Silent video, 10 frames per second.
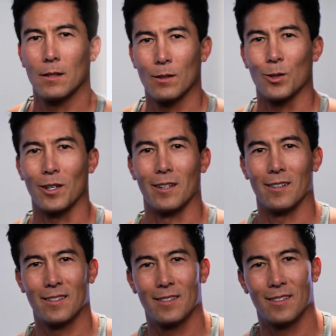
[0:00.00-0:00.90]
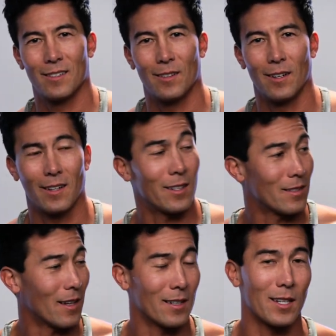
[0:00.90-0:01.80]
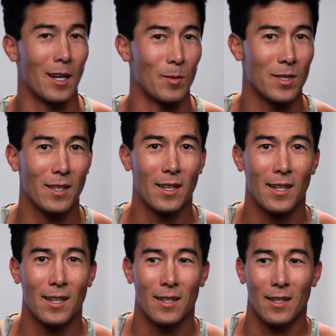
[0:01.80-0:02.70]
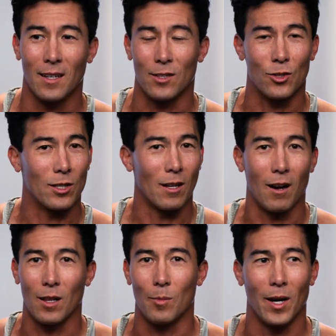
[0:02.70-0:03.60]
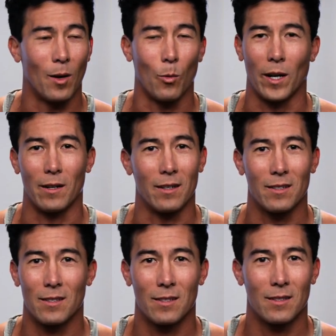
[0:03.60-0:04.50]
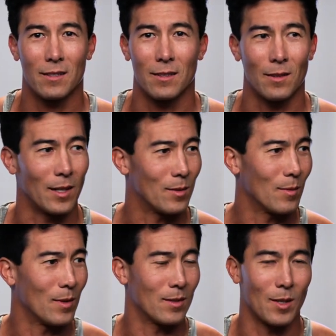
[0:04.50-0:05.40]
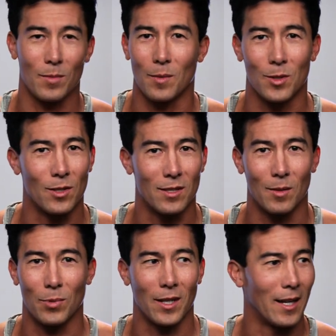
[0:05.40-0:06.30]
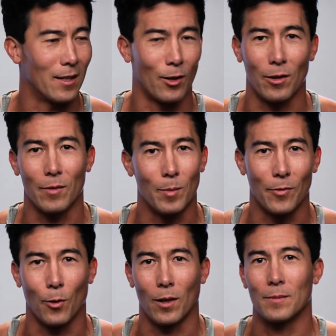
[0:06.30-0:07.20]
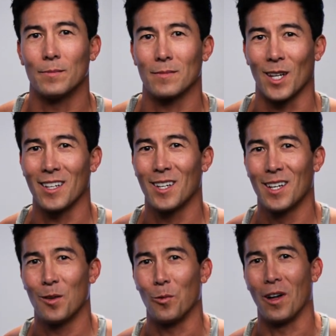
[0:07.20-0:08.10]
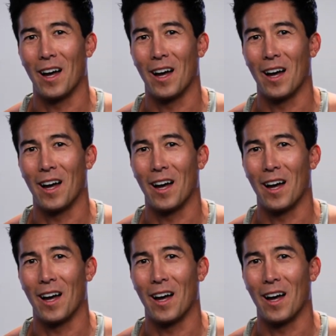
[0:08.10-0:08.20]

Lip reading: Good, all right, because a lot of times it's just all about awareness. Like sometimes you just simply hadn't heard of it before, okay? Well,